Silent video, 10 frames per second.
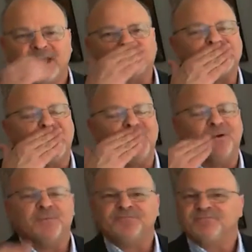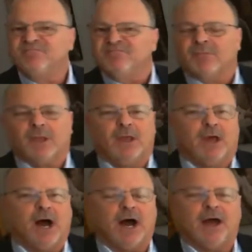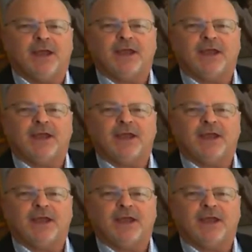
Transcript: So, uh,